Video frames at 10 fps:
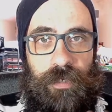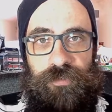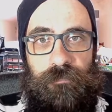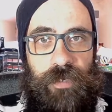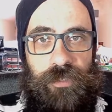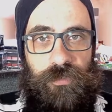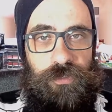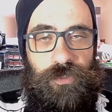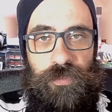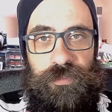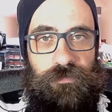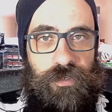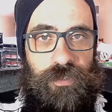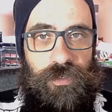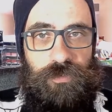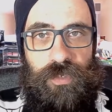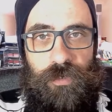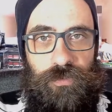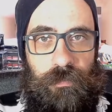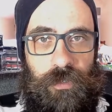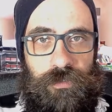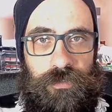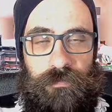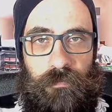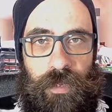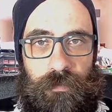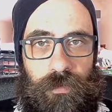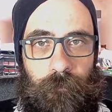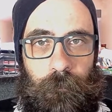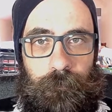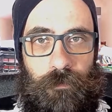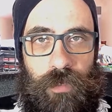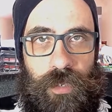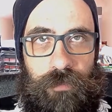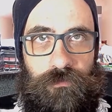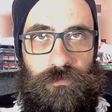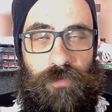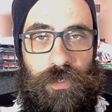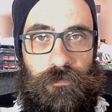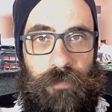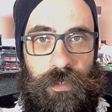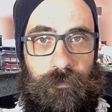of pictures during the video. So I'm going to post maybe one of me.